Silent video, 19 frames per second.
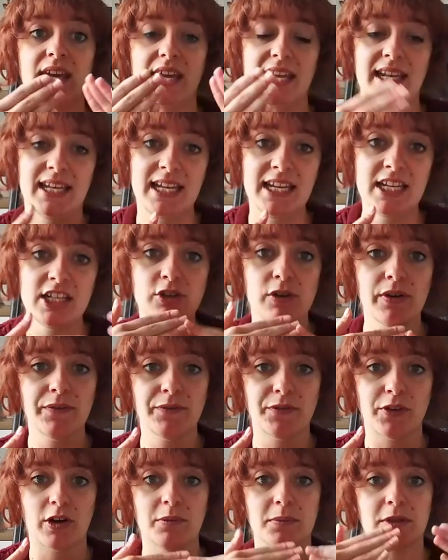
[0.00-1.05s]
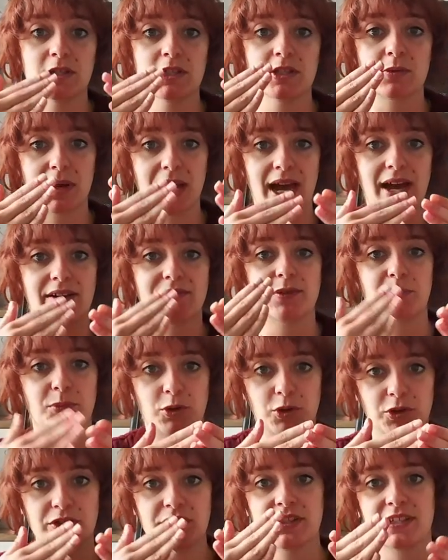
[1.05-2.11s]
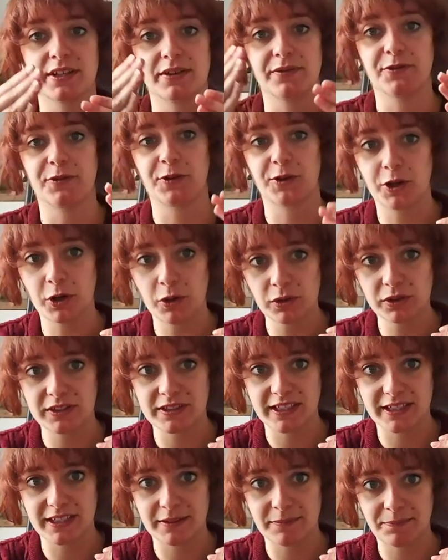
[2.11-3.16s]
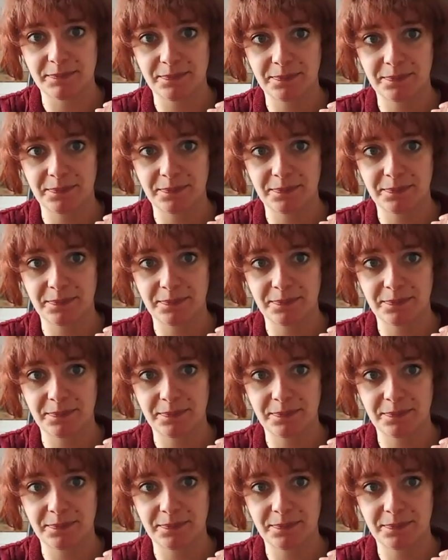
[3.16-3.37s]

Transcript: In each of our environments, we have a bronze, silver, and gold tier.